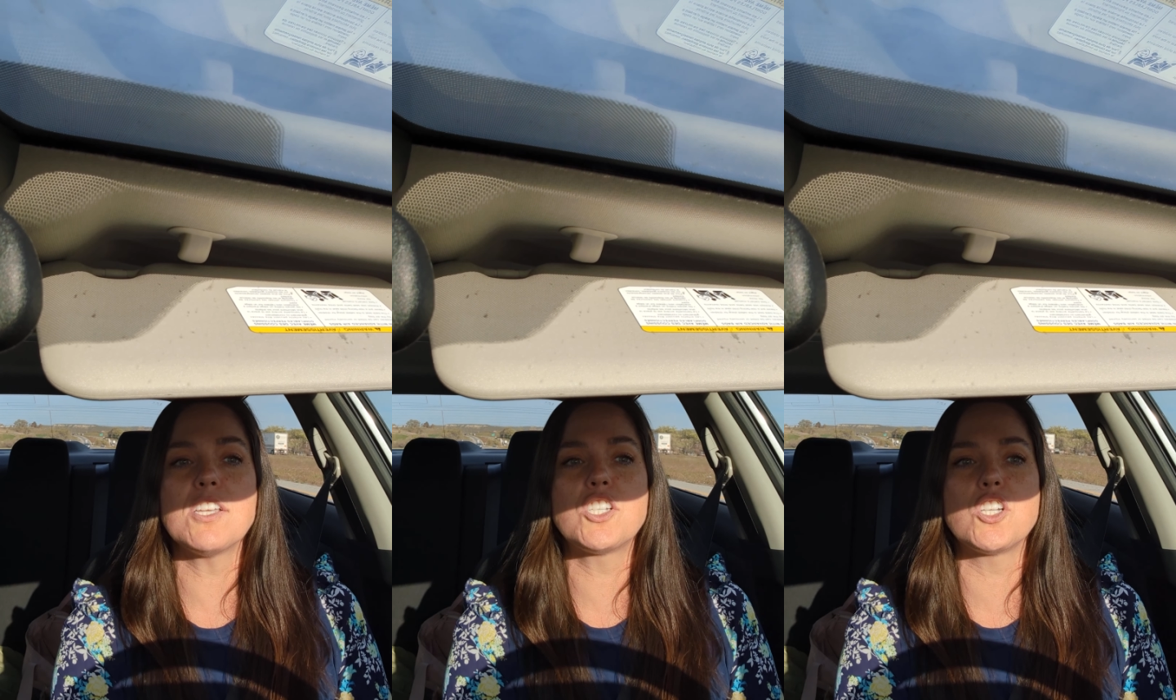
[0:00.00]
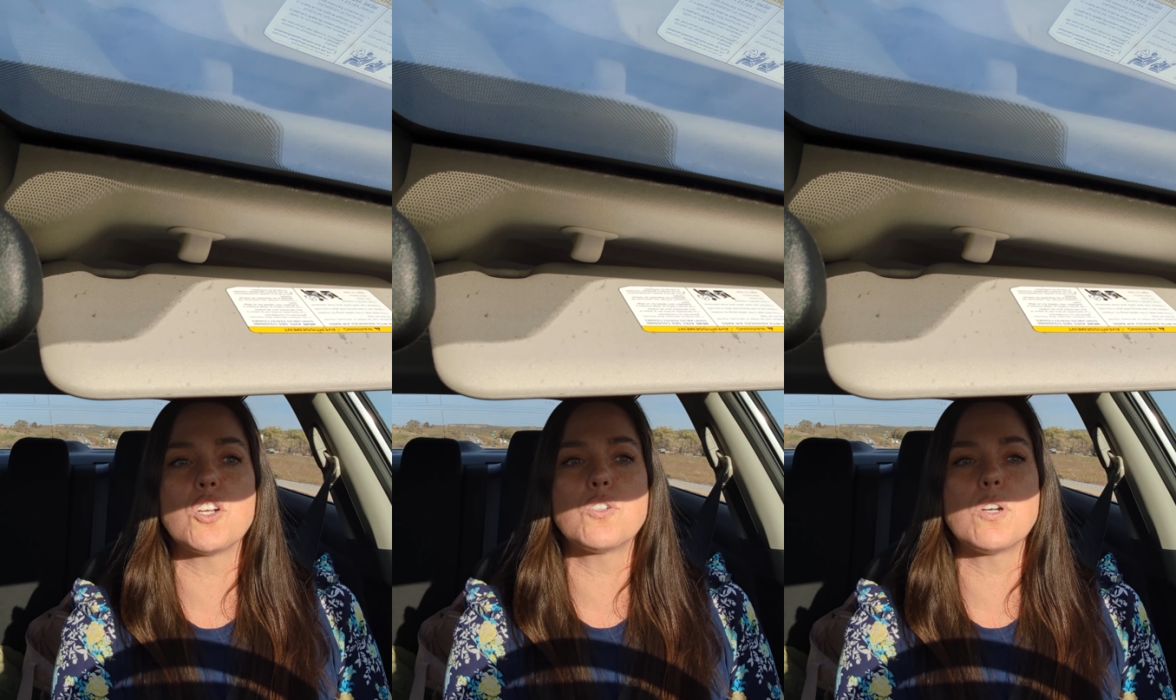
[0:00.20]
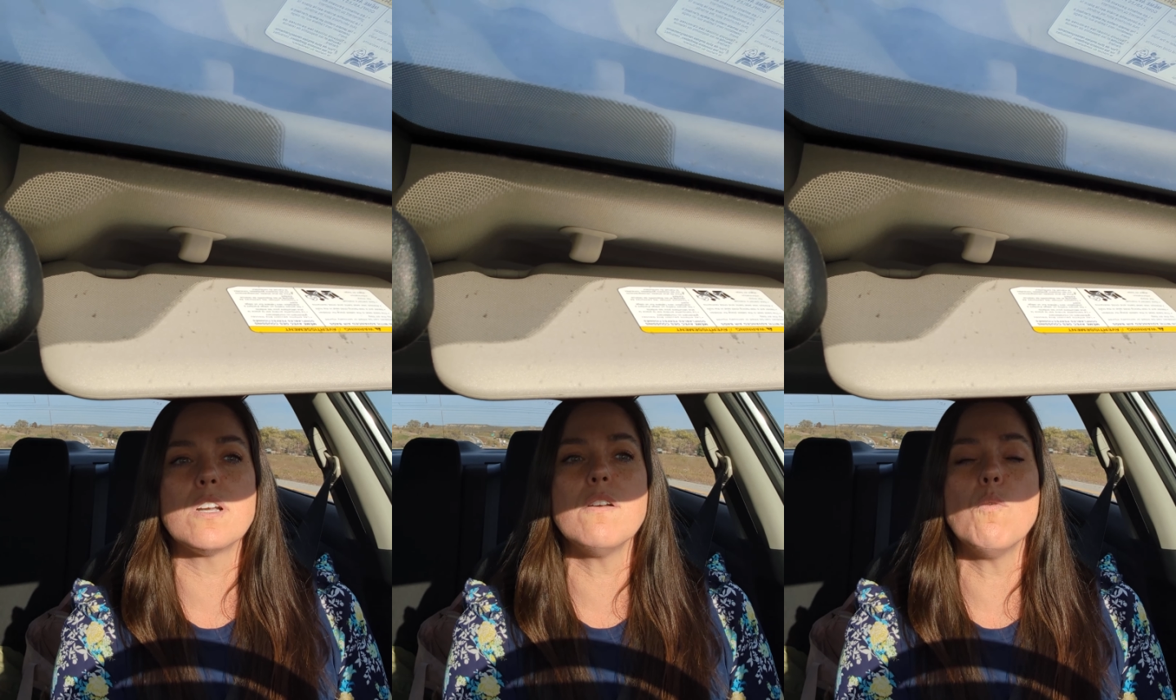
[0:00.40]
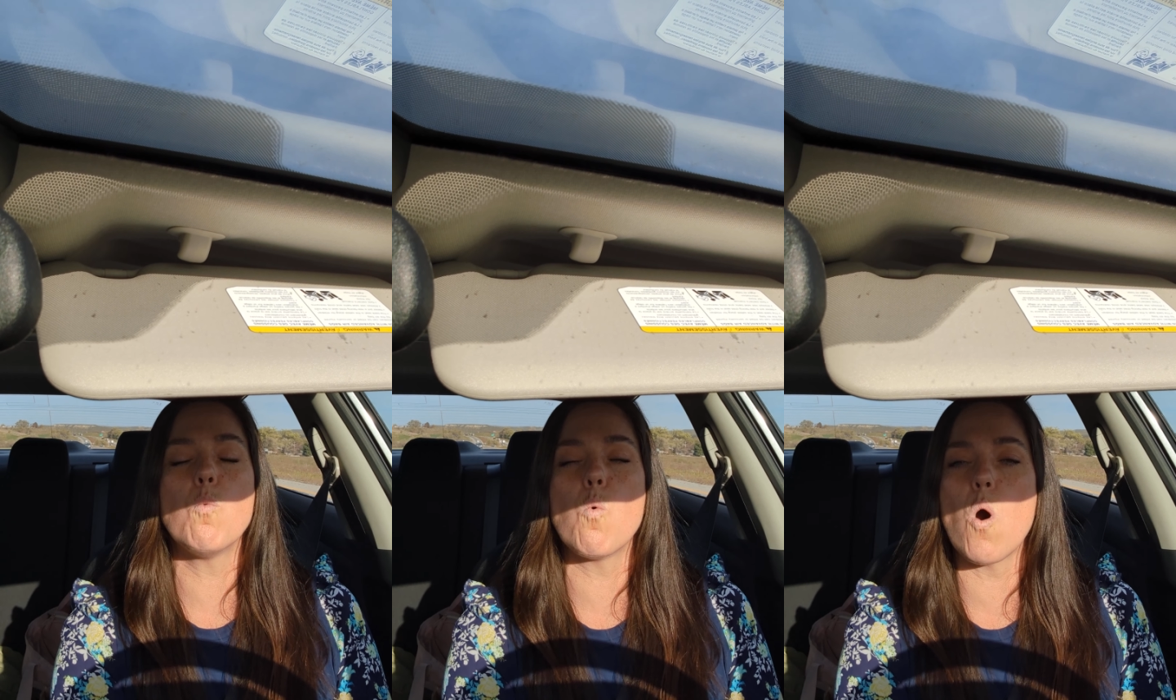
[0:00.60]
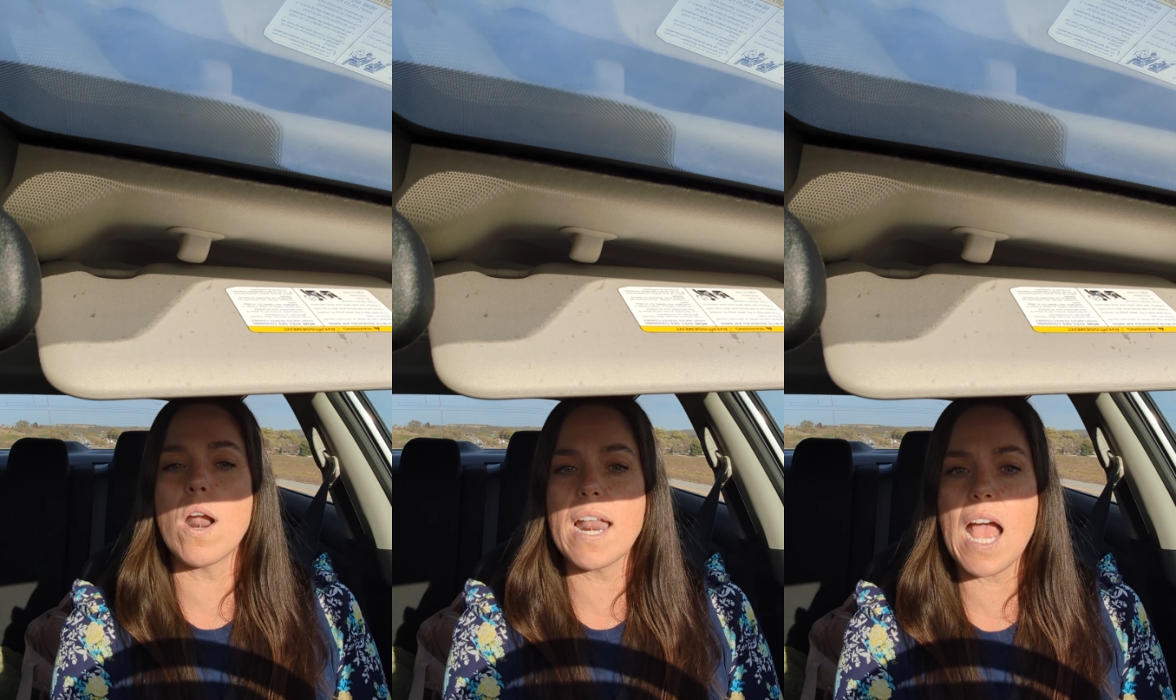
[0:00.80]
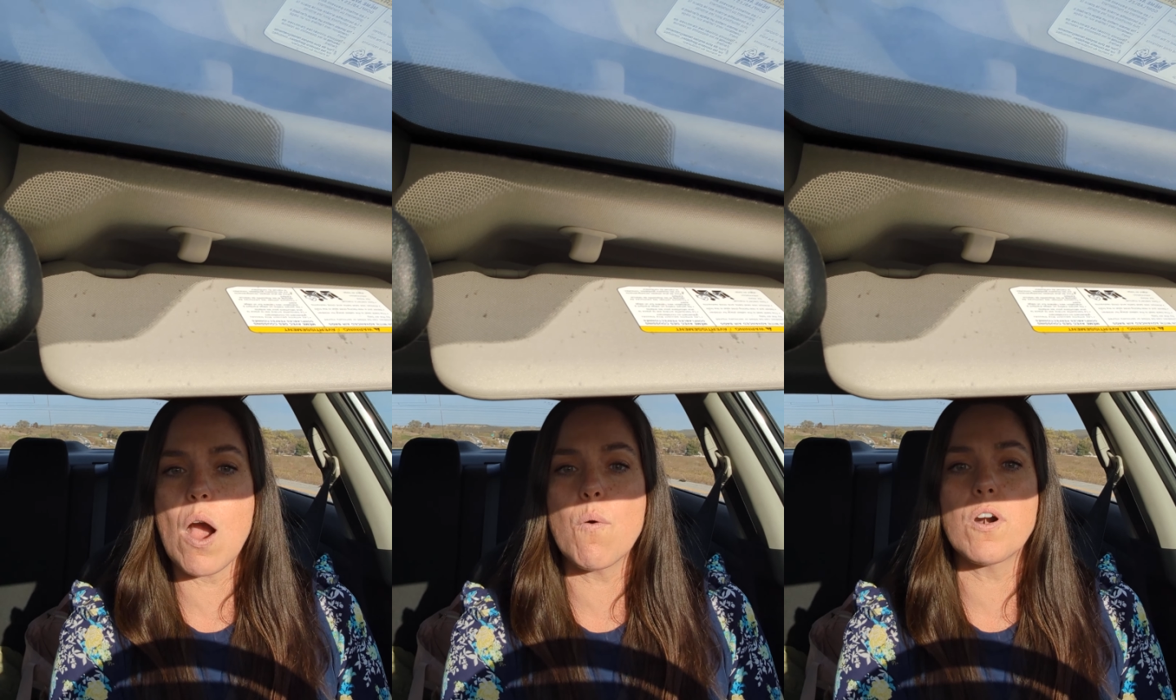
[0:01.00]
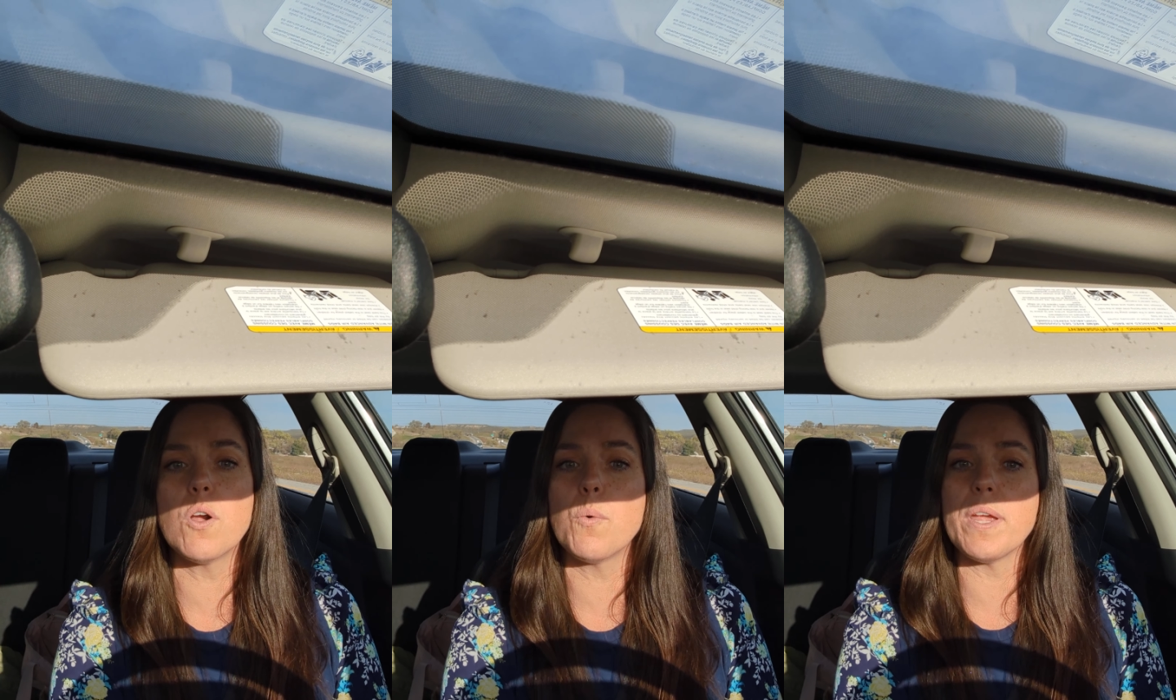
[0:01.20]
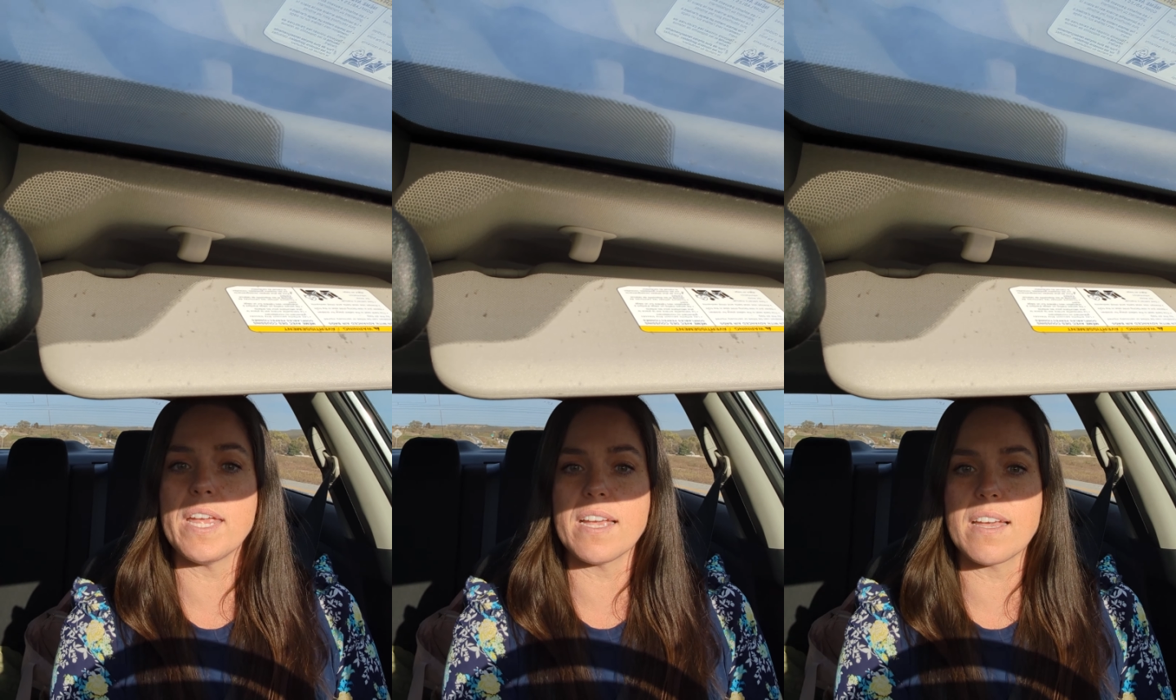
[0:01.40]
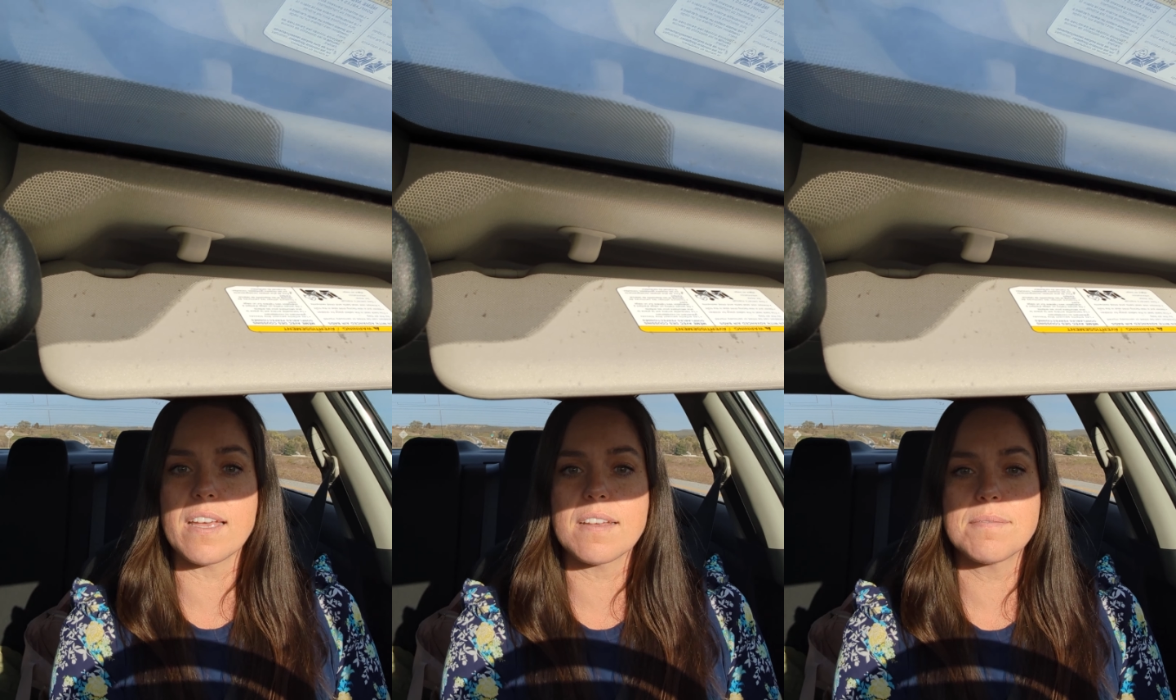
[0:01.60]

children one hour a week,